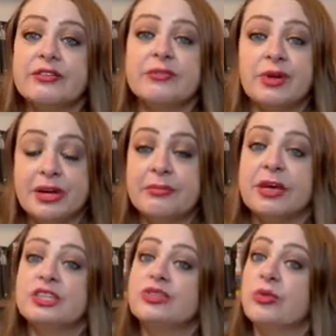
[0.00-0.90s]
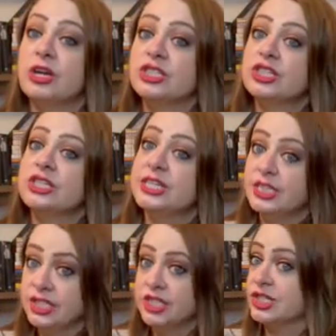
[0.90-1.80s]
recommend you watch He's
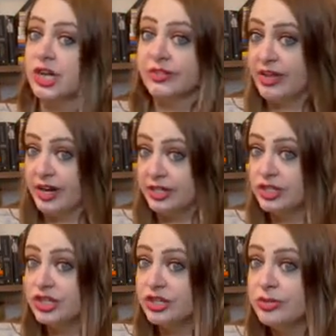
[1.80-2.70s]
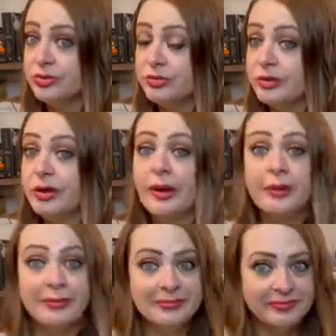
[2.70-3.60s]
Just Not That Into You.
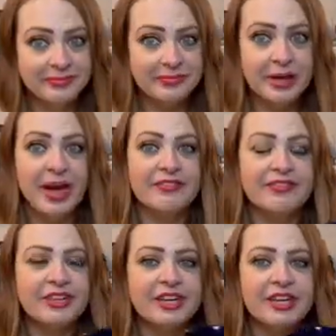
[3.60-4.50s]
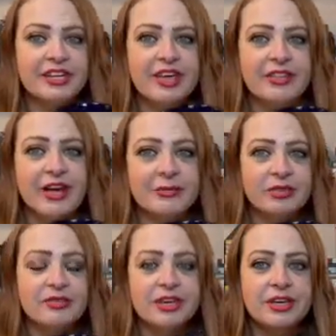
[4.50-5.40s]
I feel like that
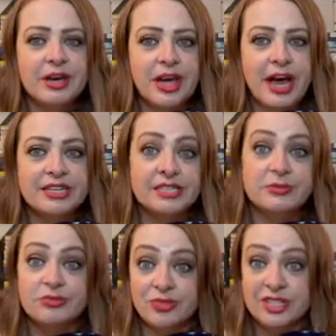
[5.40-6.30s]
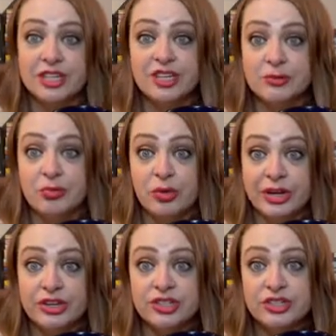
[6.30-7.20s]
movie has some really good
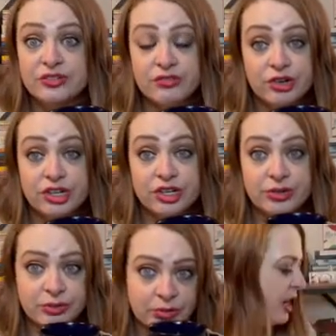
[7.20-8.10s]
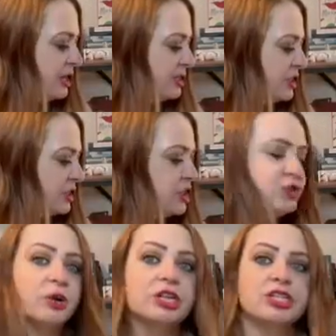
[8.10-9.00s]
pointers for you. I suggest you
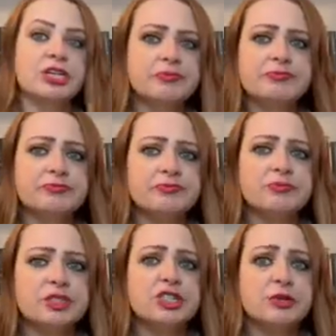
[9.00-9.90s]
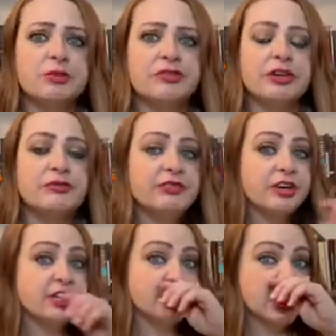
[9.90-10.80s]
watch it. It's a good movie. Very
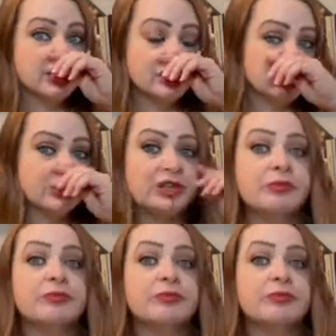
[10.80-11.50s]
educational too.